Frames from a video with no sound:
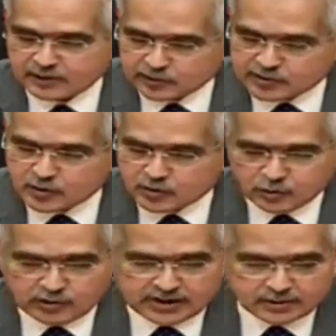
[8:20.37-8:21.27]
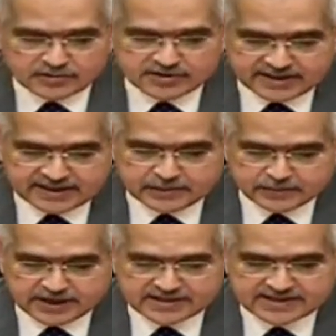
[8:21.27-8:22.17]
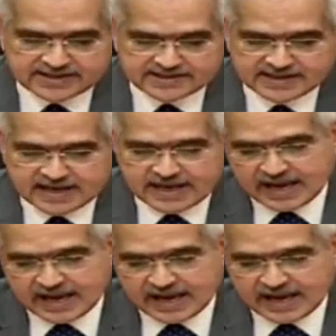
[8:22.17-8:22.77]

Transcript: can also cool down cereal prices